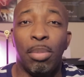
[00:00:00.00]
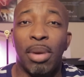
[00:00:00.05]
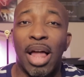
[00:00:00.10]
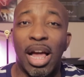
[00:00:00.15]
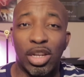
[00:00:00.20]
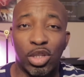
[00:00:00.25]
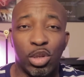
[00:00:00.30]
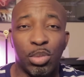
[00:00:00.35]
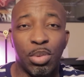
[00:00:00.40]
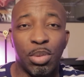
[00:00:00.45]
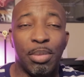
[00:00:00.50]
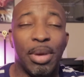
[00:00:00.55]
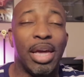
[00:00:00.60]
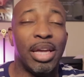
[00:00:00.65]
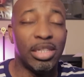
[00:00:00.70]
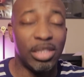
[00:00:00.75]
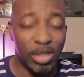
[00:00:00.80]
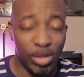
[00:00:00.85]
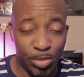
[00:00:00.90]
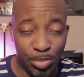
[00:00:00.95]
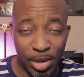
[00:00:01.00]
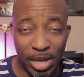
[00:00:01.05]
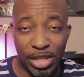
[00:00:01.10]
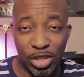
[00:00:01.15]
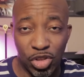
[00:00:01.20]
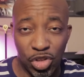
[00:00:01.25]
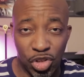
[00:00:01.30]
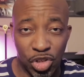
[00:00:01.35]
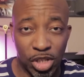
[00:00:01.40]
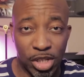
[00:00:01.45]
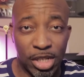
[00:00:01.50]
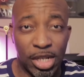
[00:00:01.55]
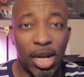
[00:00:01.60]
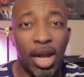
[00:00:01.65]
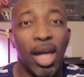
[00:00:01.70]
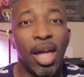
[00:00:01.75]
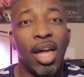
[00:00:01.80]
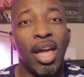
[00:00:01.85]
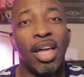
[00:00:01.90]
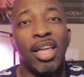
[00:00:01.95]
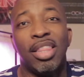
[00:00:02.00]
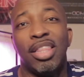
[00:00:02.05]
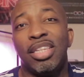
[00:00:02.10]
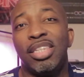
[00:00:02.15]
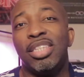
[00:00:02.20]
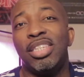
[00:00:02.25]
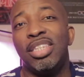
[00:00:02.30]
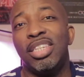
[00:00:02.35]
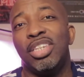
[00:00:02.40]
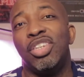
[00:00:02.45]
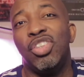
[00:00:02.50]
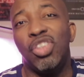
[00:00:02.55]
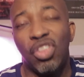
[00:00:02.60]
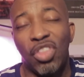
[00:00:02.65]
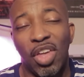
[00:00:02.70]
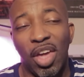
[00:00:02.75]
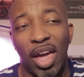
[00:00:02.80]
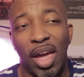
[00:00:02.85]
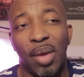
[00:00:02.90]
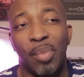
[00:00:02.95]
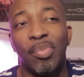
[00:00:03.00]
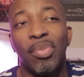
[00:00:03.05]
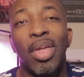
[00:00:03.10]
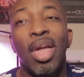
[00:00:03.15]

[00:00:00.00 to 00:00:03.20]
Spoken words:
Black Superman, Spencer. This is his thing.